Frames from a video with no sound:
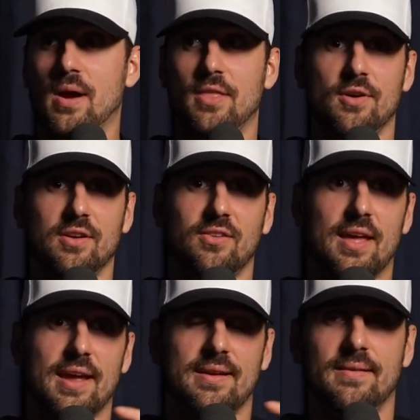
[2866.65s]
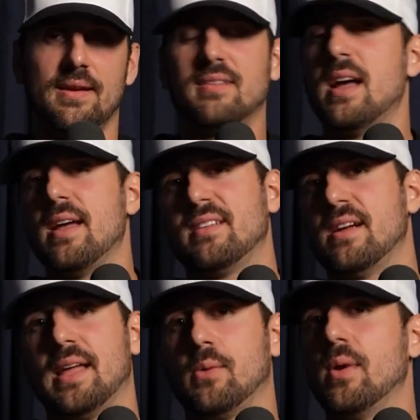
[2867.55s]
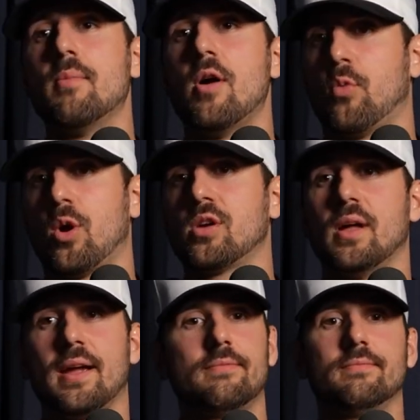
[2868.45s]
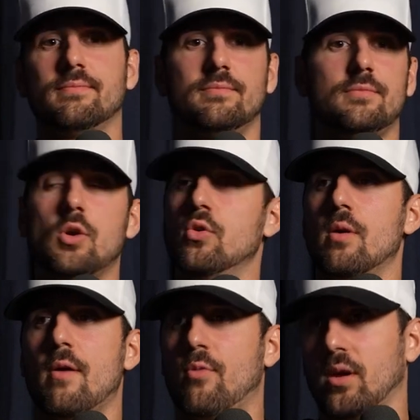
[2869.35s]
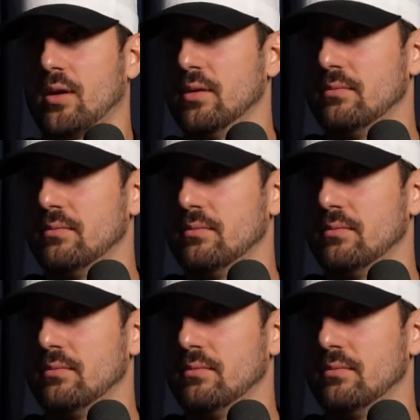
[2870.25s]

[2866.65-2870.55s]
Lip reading: Whether it's like, it's not like when I'm off work, like, cool, I'm off work.